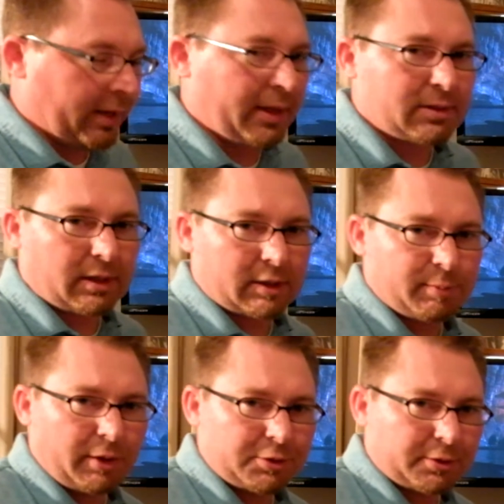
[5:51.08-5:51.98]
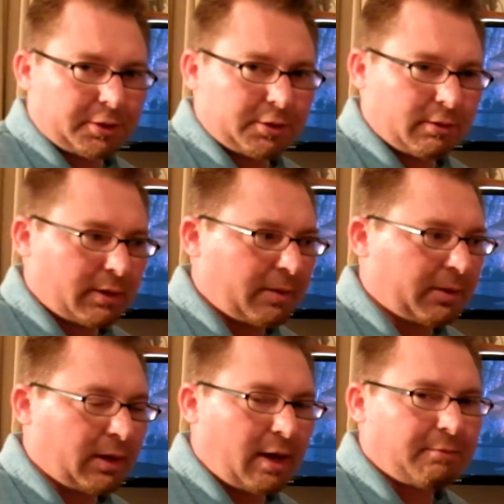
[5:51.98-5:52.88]
that's an exposure issue that I'm going
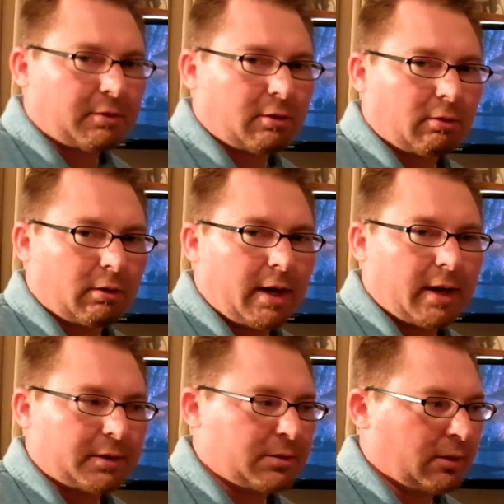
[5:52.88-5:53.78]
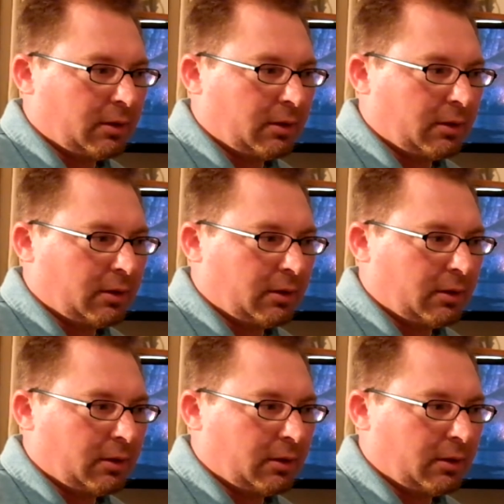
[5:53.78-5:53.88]
to have to correct